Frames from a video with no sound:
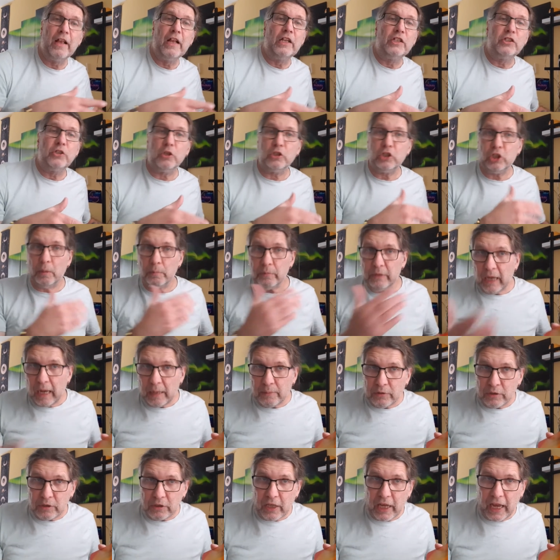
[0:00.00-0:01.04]
So
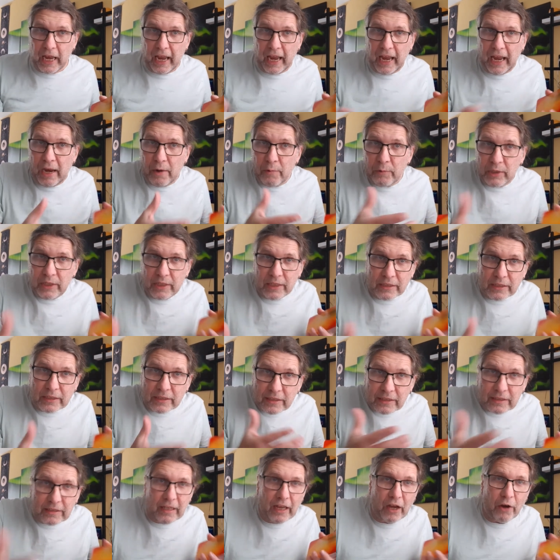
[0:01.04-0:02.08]
sometimes
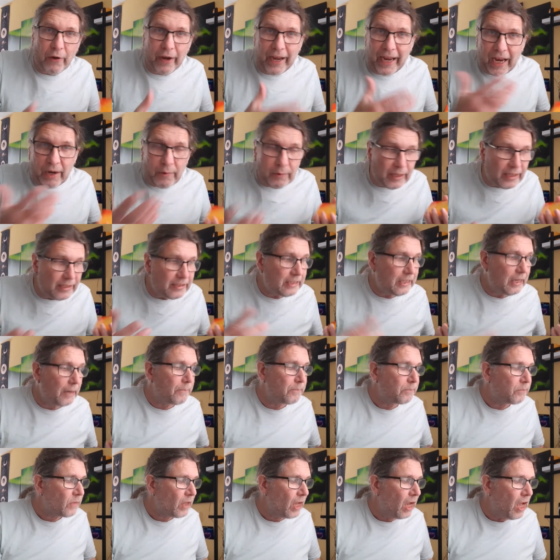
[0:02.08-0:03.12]
Arians or Aries
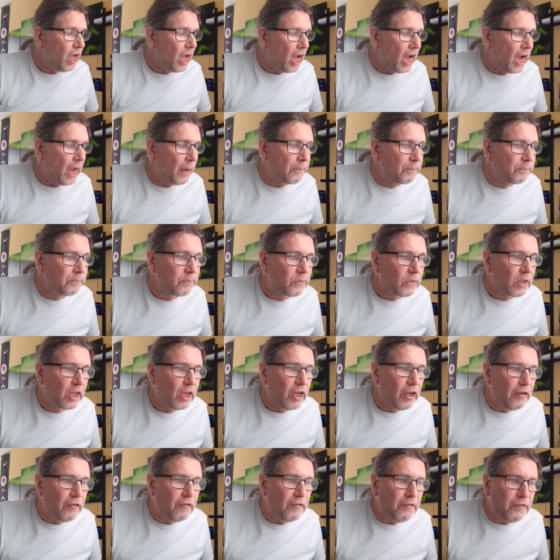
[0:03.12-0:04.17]
um,
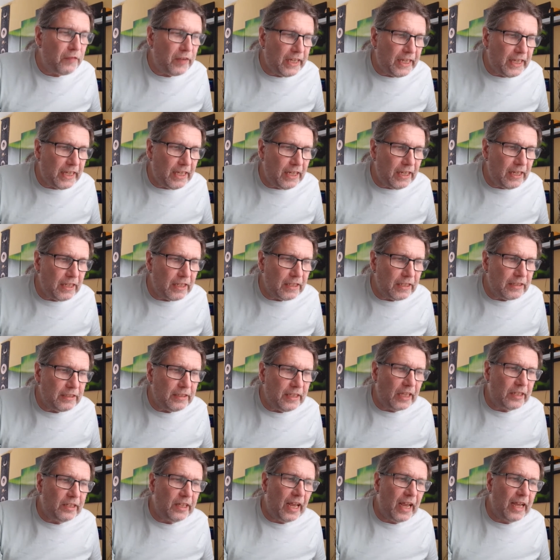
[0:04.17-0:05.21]
feel
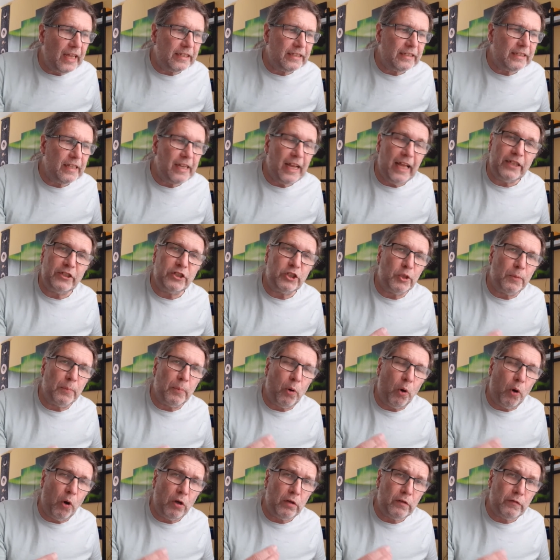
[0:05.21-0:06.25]
that there is less
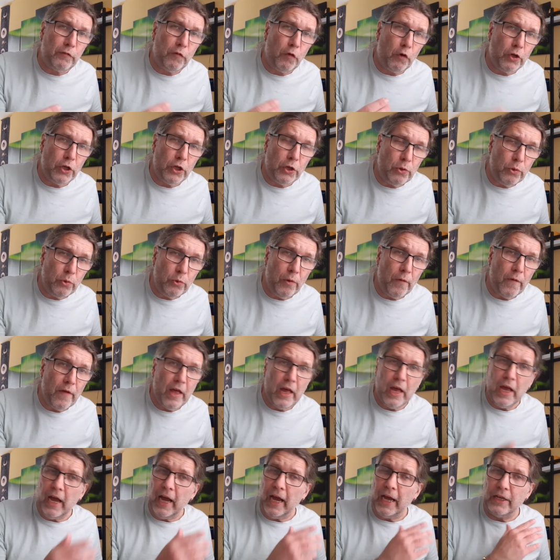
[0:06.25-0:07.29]
support for you,
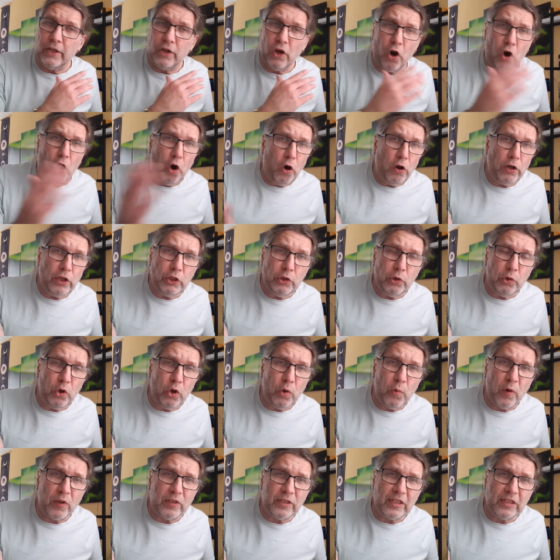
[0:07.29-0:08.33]
and all the
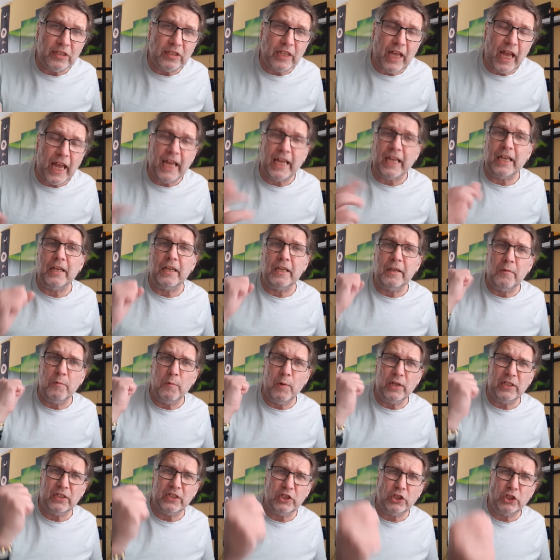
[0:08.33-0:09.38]
universe is saying,
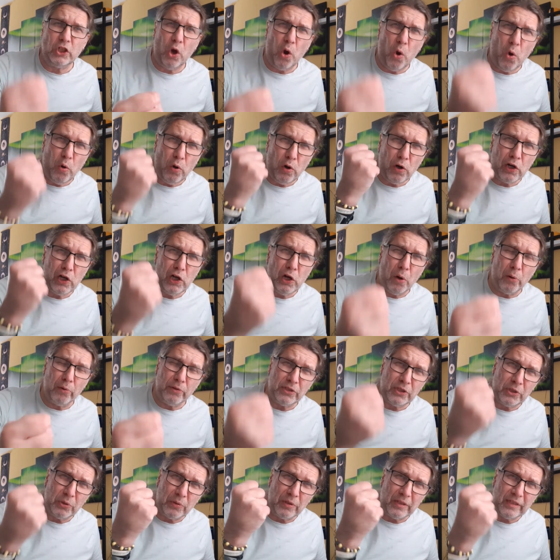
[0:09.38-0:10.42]
we're so close
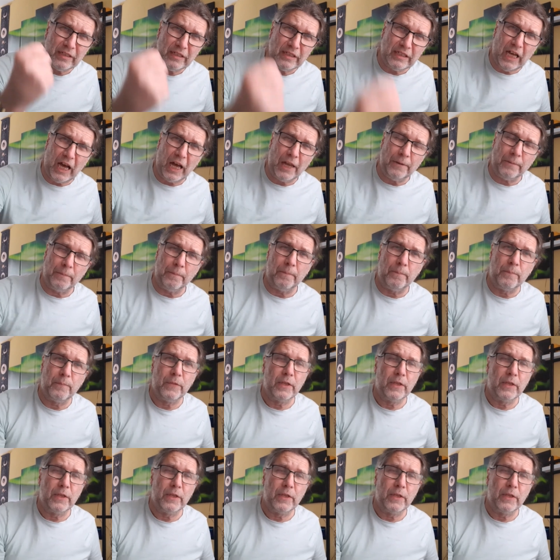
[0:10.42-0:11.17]
to the Sun,